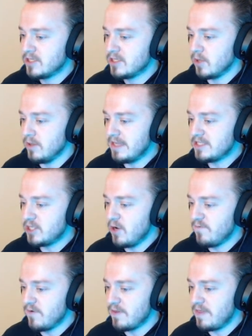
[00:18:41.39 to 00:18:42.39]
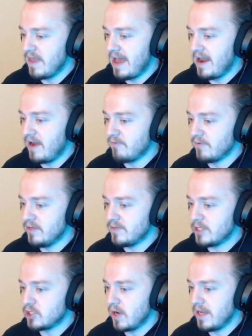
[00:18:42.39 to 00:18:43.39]
So let's go for that. I really
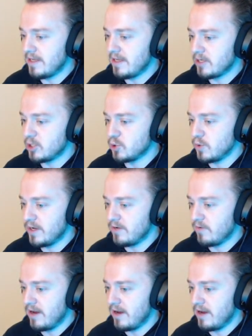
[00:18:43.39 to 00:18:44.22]
want to try and get a crit right